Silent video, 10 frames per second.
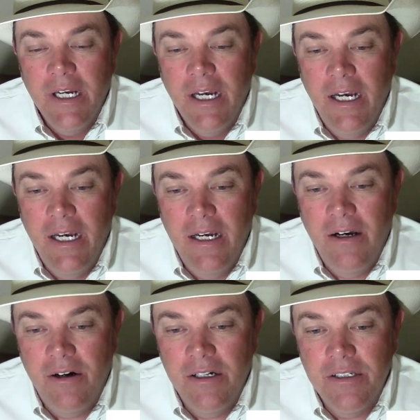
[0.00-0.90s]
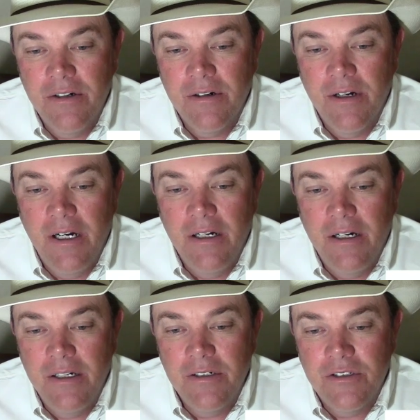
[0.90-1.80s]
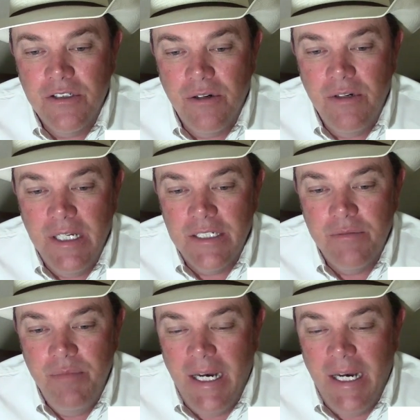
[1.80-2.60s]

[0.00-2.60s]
on your show list.